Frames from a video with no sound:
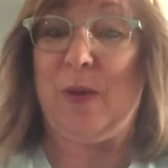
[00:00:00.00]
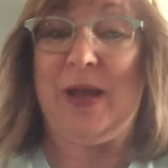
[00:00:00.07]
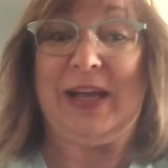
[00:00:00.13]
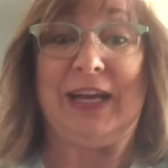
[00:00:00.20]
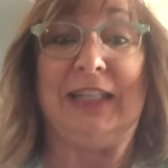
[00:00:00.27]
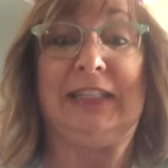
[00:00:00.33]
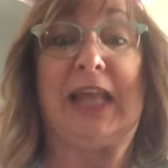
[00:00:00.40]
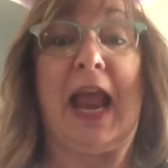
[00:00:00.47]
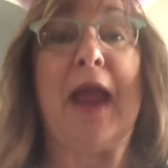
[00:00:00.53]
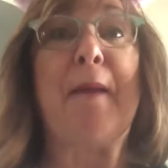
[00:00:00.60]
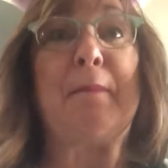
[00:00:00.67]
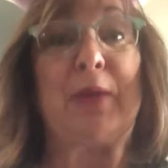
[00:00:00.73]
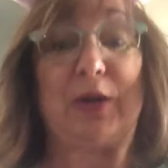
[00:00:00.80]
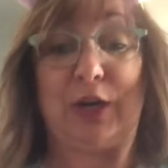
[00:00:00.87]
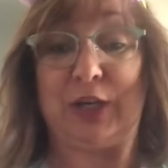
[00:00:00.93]
because
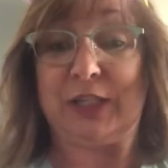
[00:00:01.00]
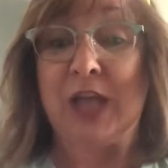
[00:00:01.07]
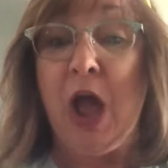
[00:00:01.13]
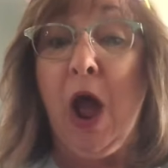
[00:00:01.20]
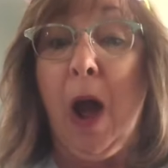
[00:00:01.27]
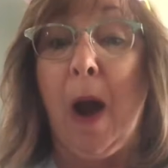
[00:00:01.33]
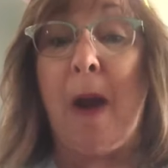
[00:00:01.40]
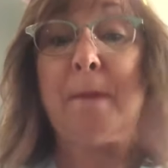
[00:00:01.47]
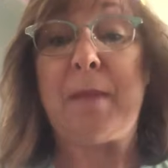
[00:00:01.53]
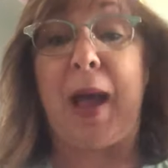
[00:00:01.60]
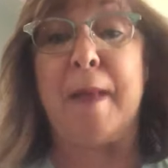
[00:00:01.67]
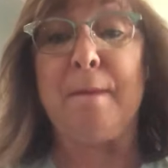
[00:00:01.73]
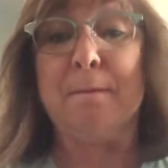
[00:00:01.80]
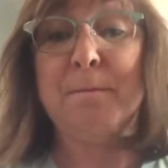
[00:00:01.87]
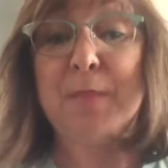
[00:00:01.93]
hamburgers are
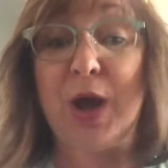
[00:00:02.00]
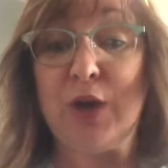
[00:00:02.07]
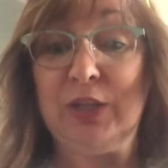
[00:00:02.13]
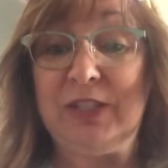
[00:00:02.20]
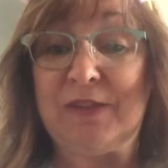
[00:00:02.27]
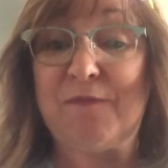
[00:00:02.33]
my most